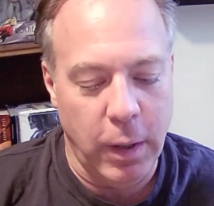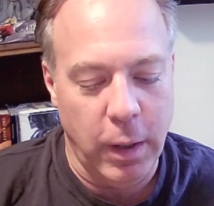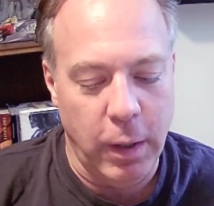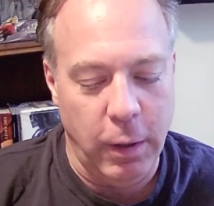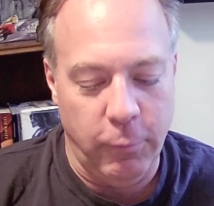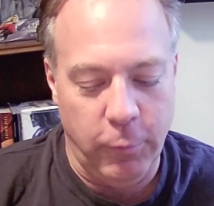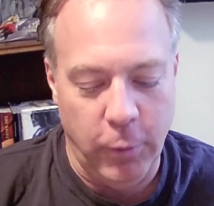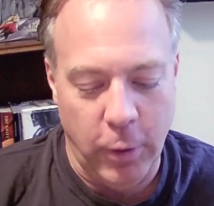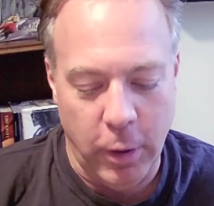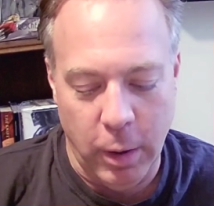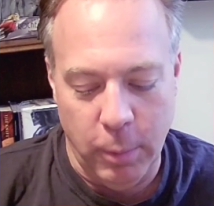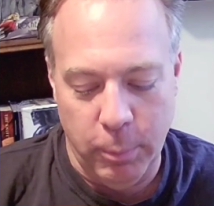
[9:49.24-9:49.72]

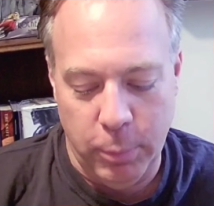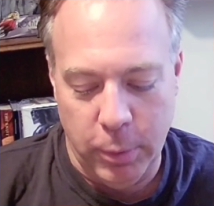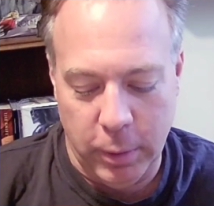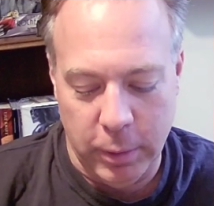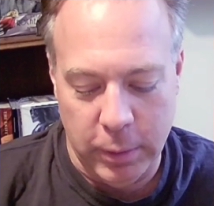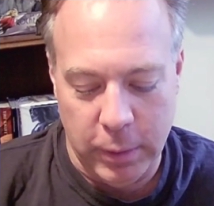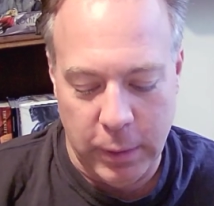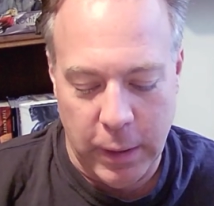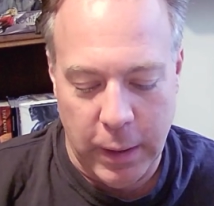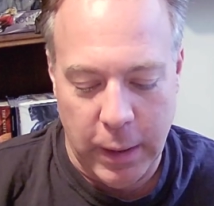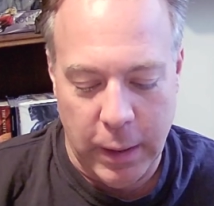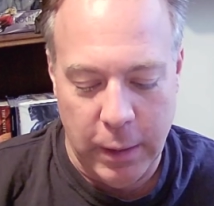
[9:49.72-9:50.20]
if you're gonna pull
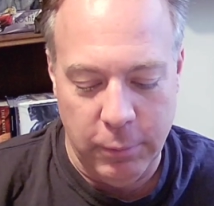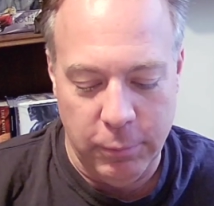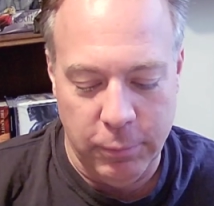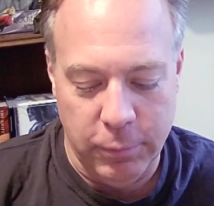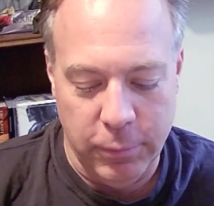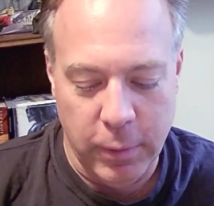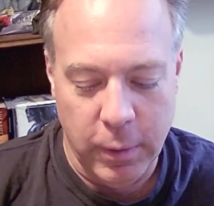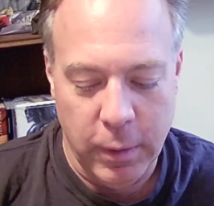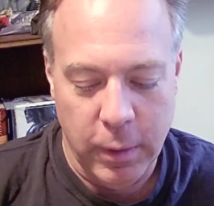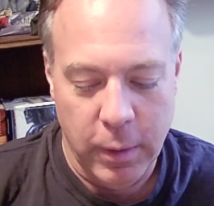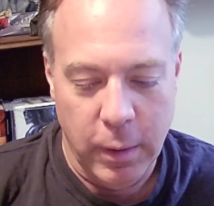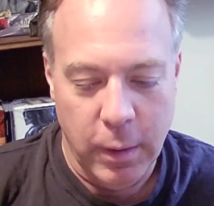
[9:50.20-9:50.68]
the knife,
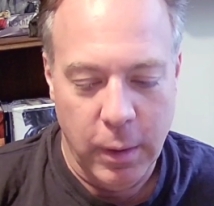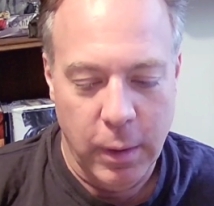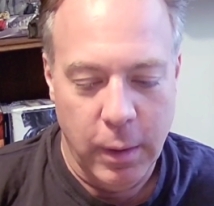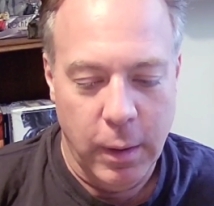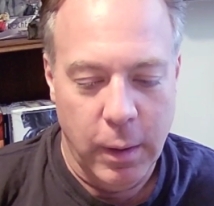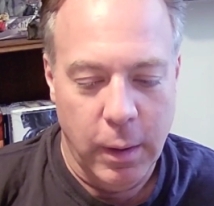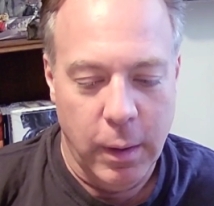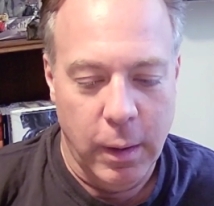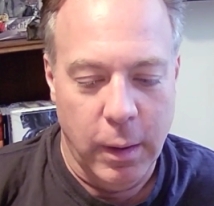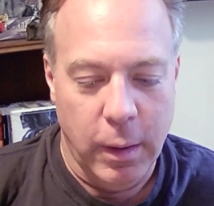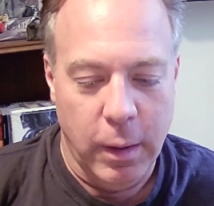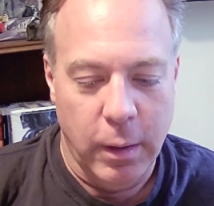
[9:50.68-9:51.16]

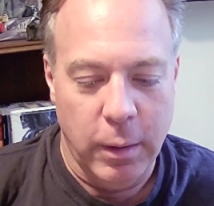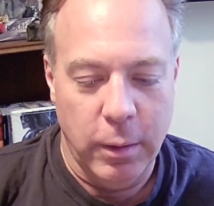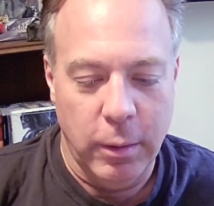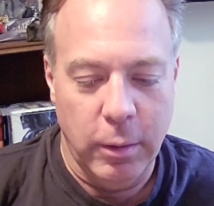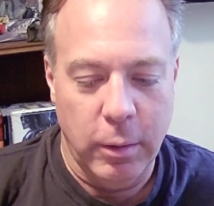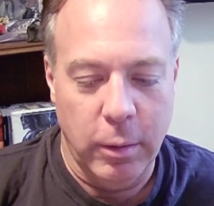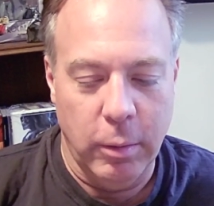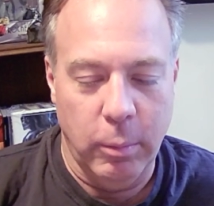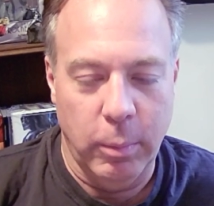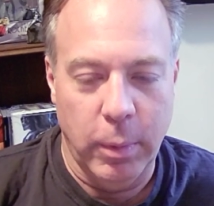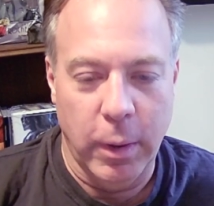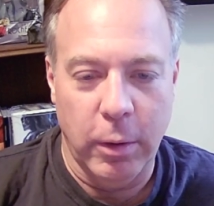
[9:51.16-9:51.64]

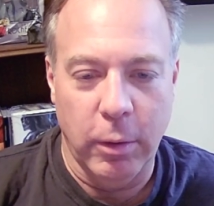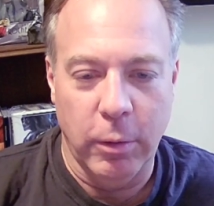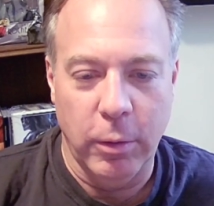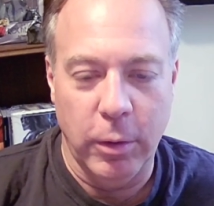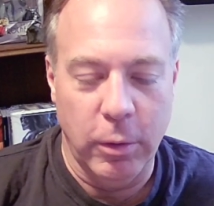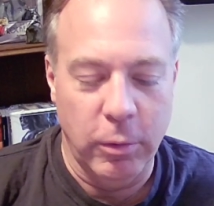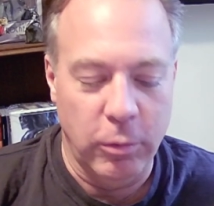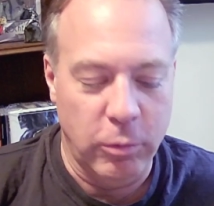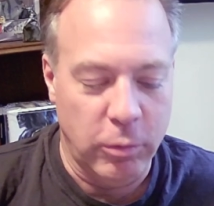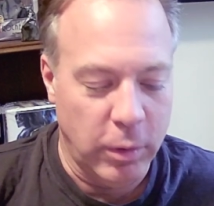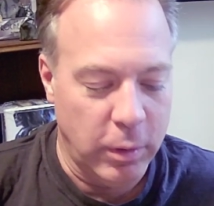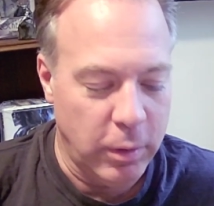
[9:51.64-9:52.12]
you better
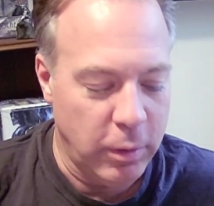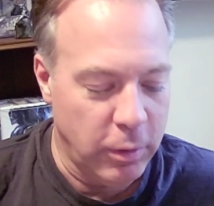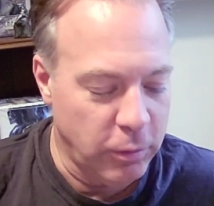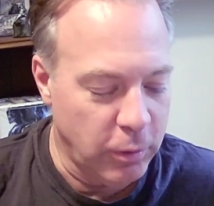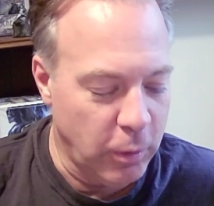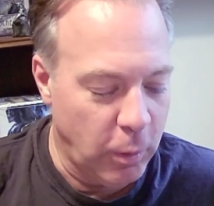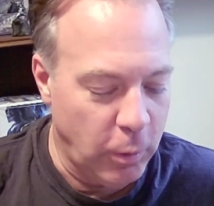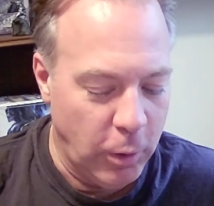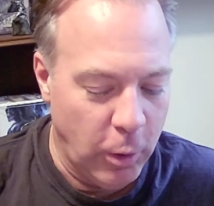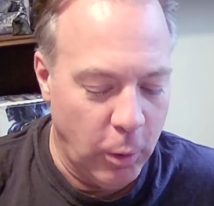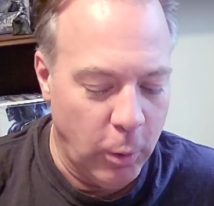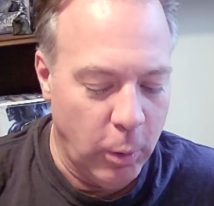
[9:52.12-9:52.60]
use it. There's
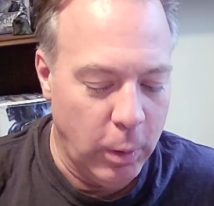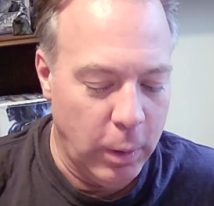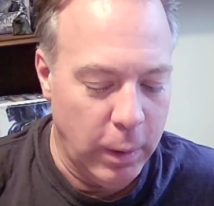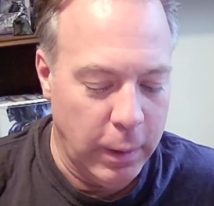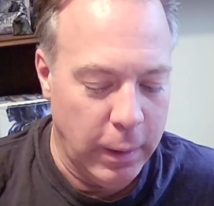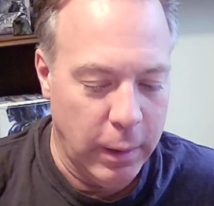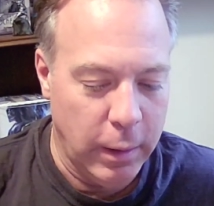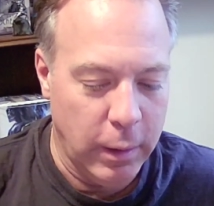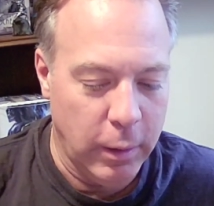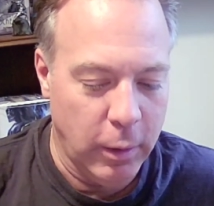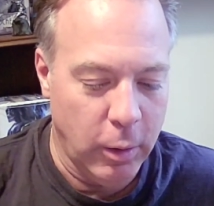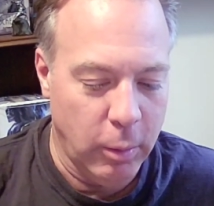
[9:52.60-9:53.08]
no nudity
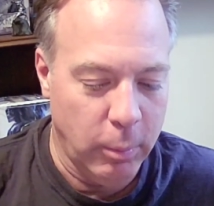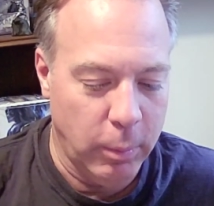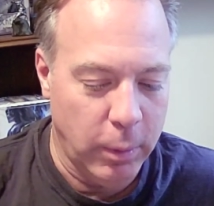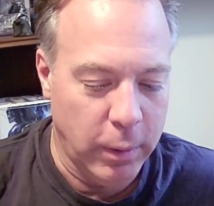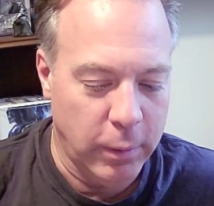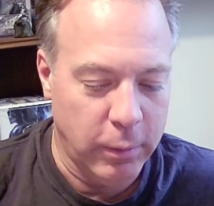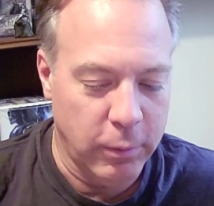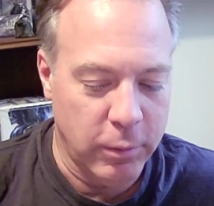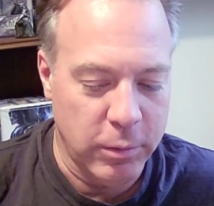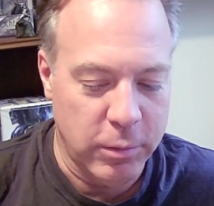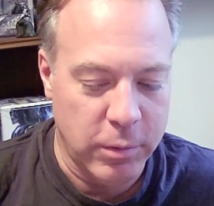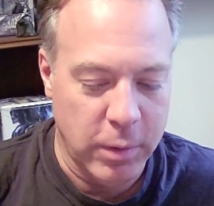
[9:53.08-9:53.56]
in here, but
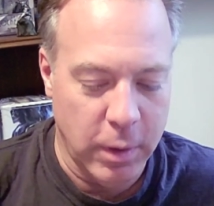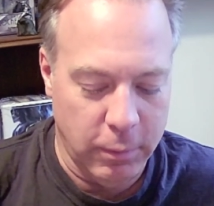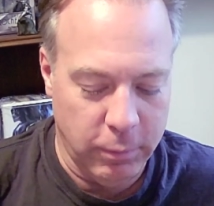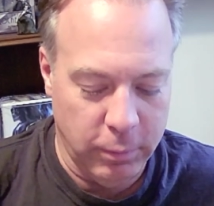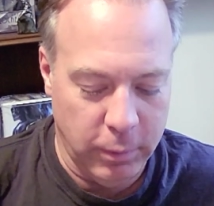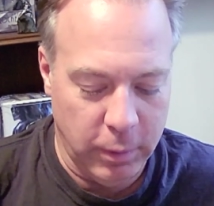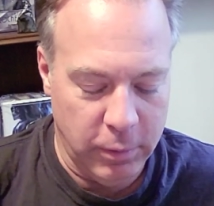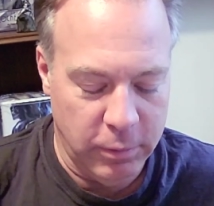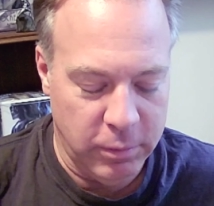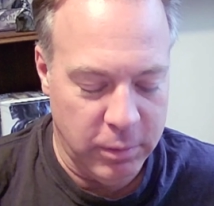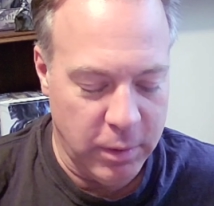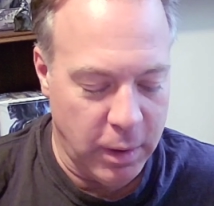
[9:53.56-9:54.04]
there's
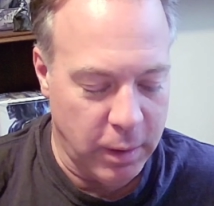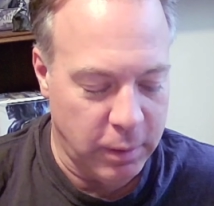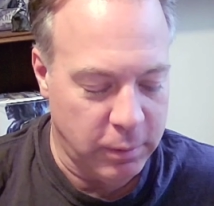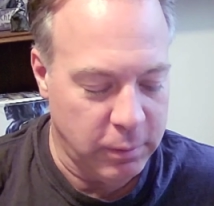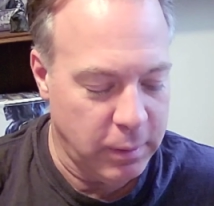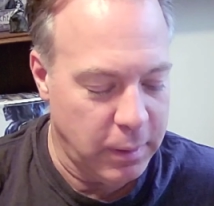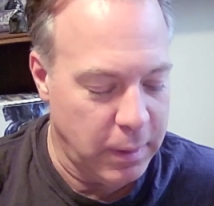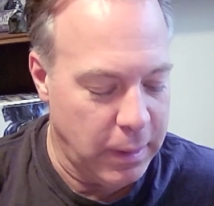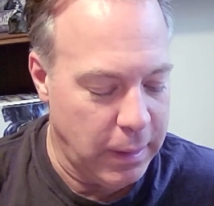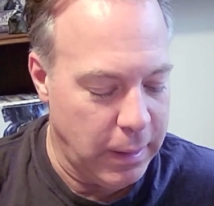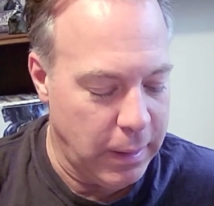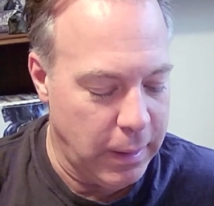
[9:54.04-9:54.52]
definitely sex.
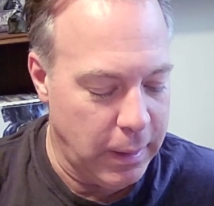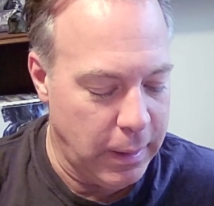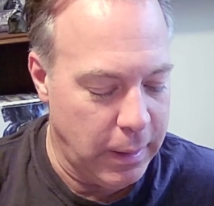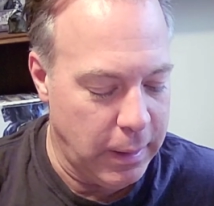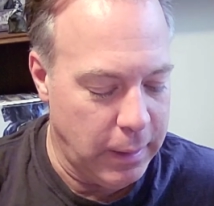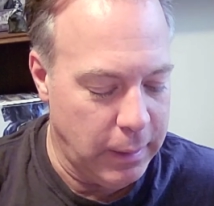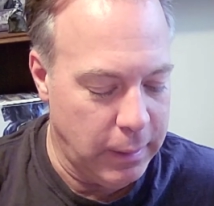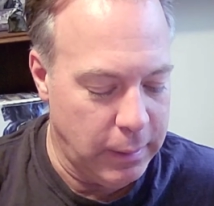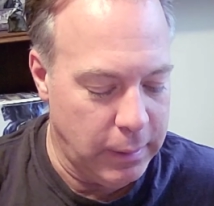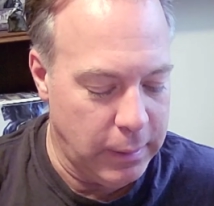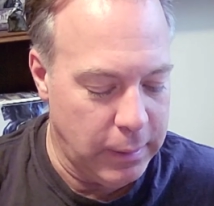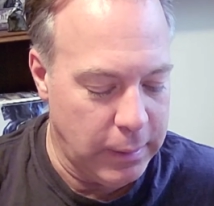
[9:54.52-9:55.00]

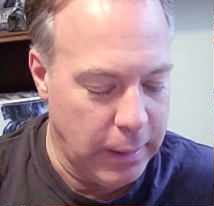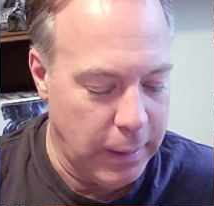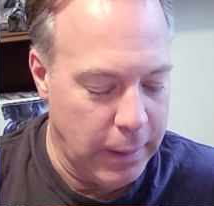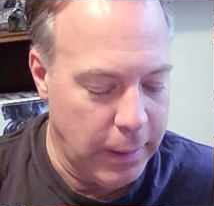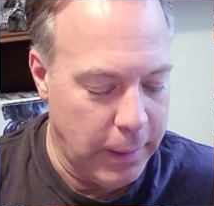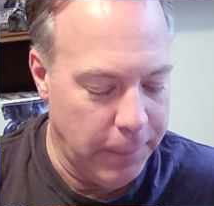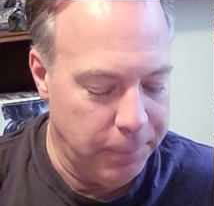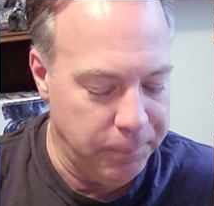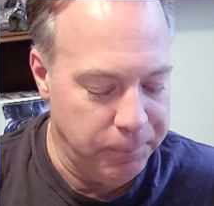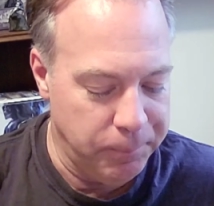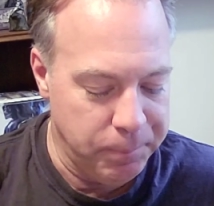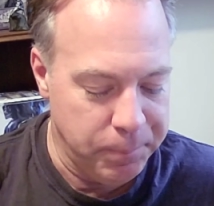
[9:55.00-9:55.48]
And
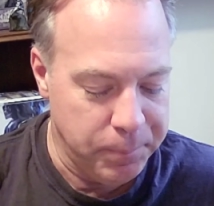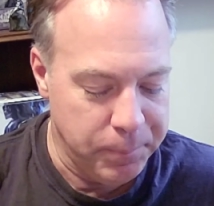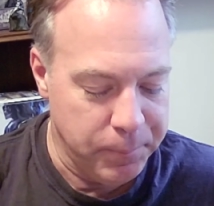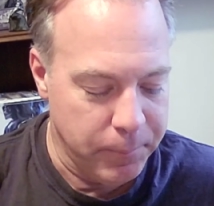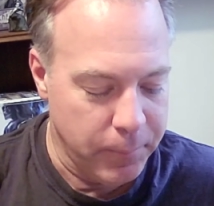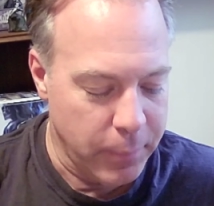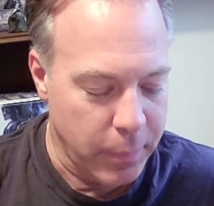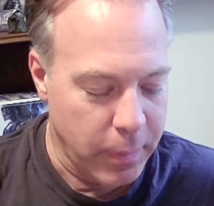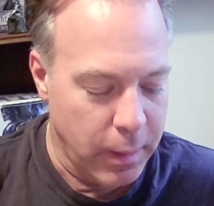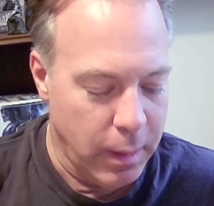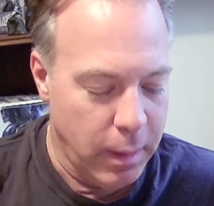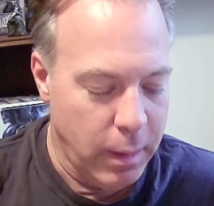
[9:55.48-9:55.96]

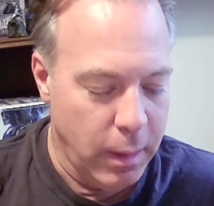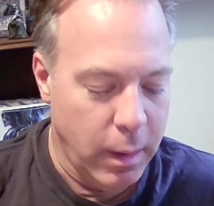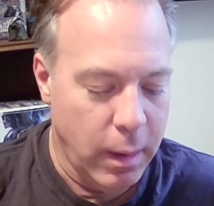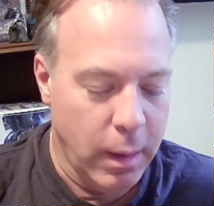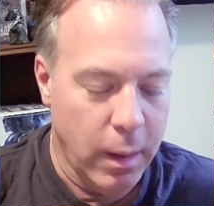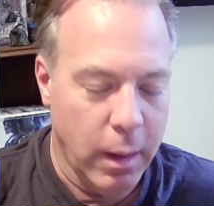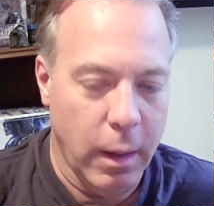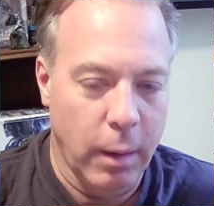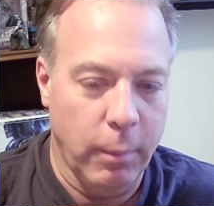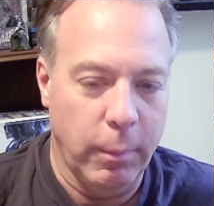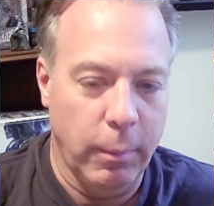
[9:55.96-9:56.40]
I mean,